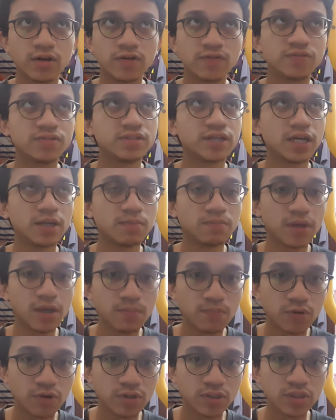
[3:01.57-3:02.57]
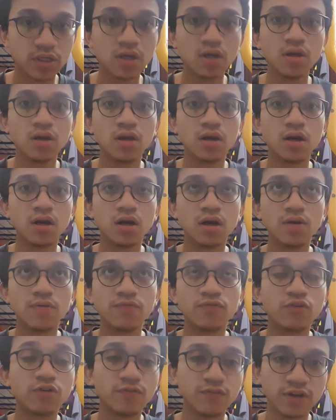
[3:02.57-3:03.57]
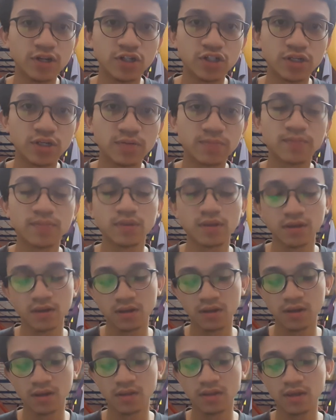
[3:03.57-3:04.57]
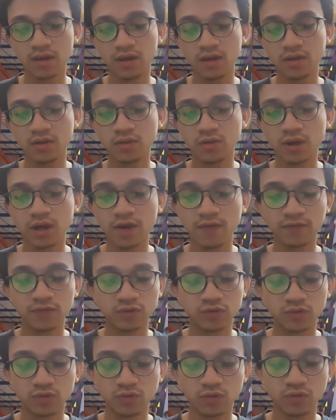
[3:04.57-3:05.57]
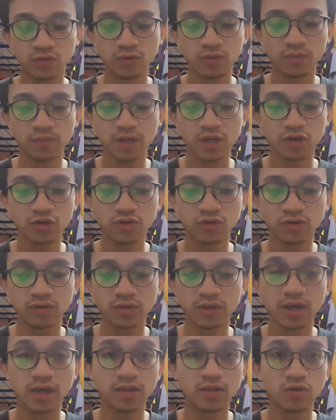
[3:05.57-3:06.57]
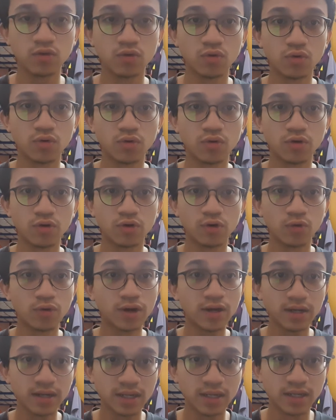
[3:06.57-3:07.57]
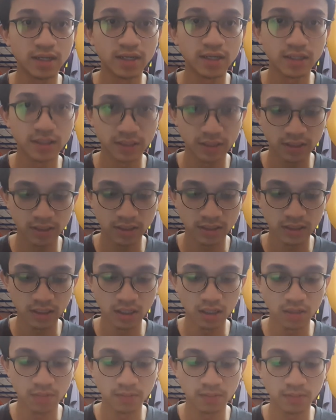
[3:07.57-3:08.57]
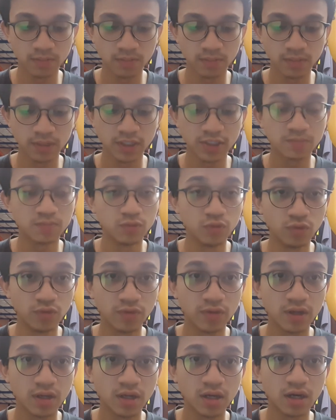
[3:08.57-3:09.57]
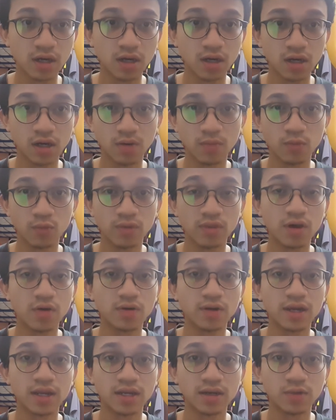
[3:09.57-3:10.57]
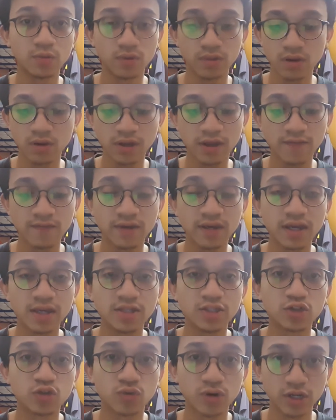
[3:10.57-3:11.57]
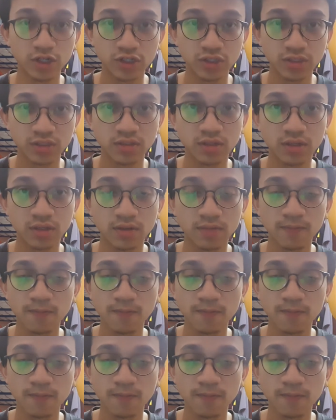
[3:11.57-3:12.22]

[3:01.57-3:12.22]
of sandpapers um, for finishing and then you have to make sure that your grinding is um, is smooth um, without and without having any scratches on it